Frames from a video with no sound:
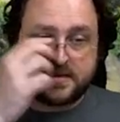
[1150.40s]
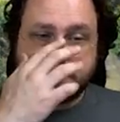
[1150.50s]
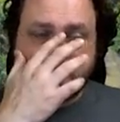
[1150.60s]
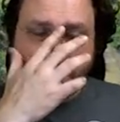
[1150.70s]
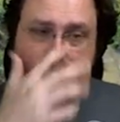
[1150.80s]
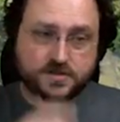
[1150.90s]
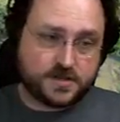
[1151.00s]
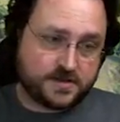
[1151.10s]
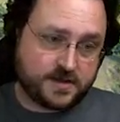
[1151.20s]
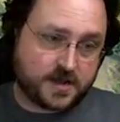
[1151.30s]
Can I build
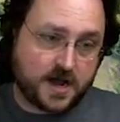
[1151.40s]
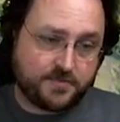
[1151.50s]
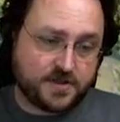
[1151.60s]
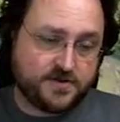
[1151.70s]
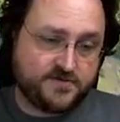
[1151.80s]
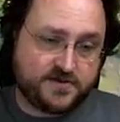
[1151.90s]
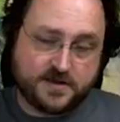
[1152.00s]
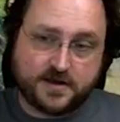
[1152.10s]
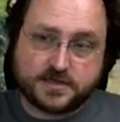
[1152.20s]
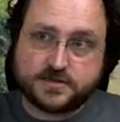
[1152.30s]
a couple of
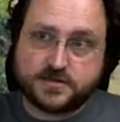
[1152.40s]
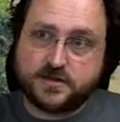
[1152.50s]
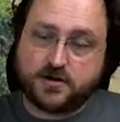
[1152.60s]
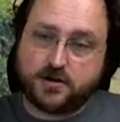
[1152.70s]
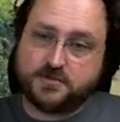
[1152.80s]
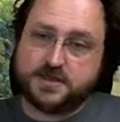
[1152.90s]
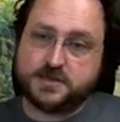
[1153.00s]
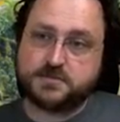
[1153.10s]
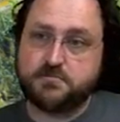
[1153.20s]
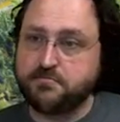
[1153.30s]

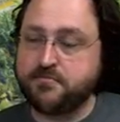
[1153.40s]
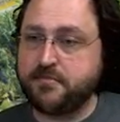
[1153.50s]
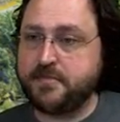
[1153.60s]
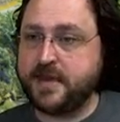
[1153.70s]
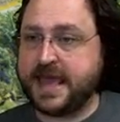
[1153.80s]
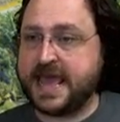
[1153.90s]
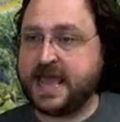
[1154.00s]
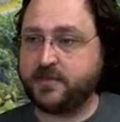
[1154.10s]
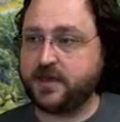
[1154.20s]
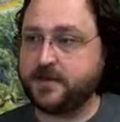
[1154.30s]
armies?
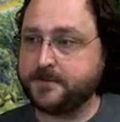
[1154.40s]
Maybe.